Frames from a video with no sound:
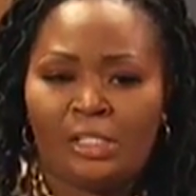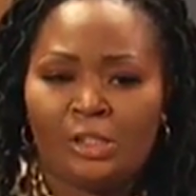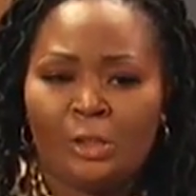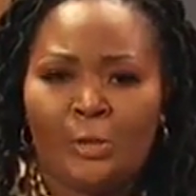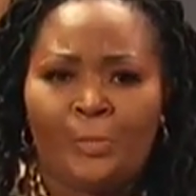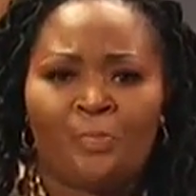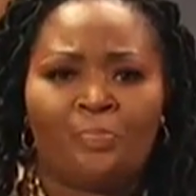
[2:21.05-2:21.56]

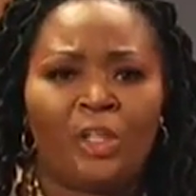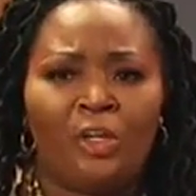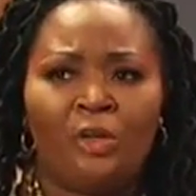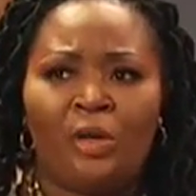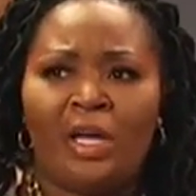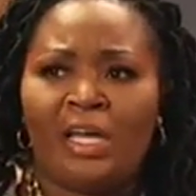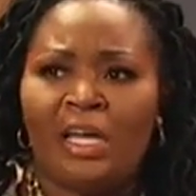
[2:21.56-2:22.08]
So,
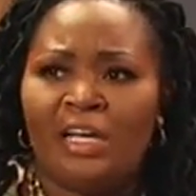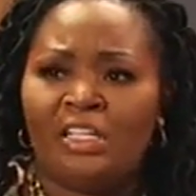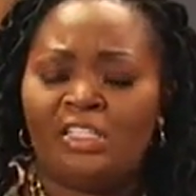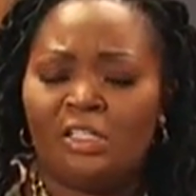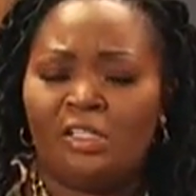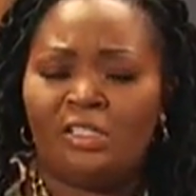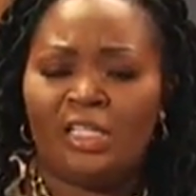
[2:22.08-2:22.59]
I kind of
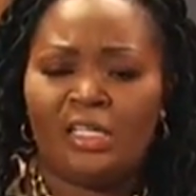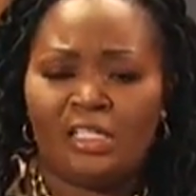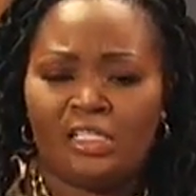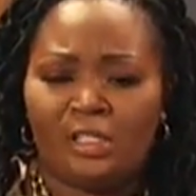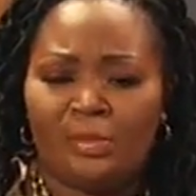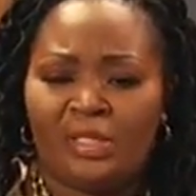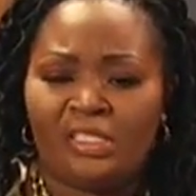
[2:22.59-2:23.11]
started thinking
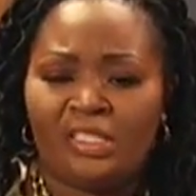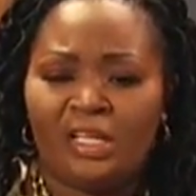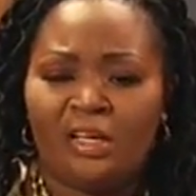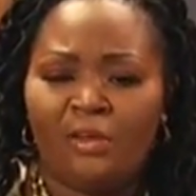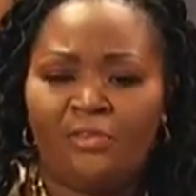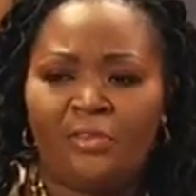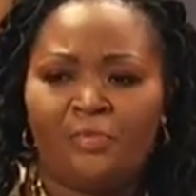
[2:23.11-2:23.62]
to
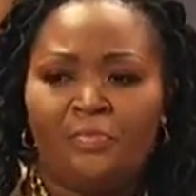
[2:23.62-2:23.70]
myself,